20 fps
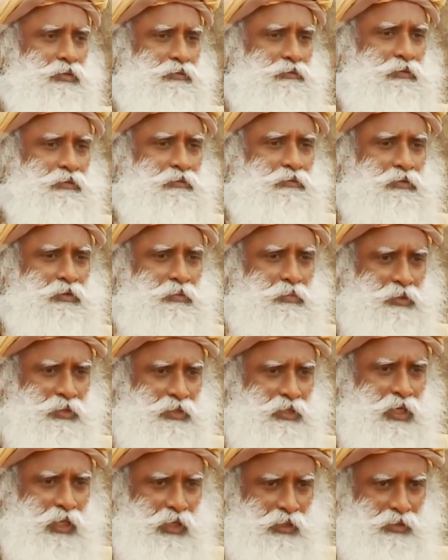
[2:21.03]
to
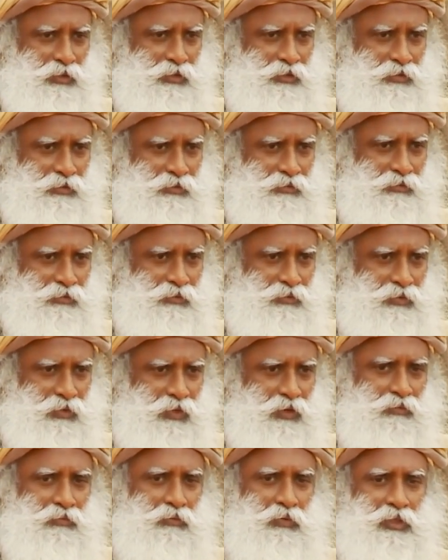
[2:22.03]
50%
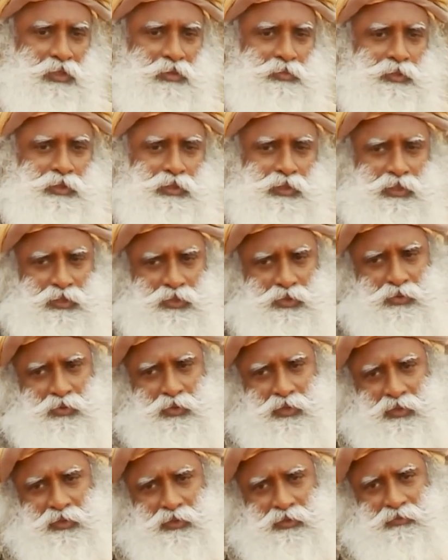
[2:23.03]
of what's been
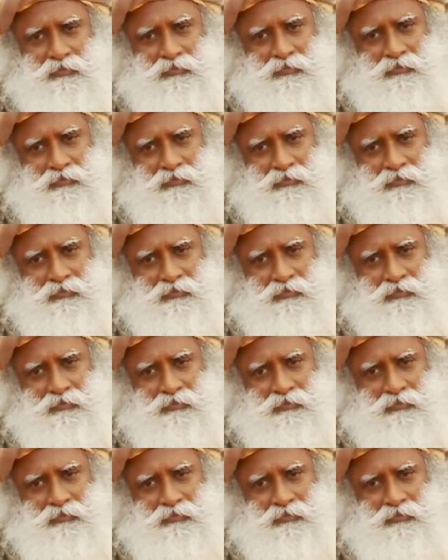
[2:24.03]
destroyed.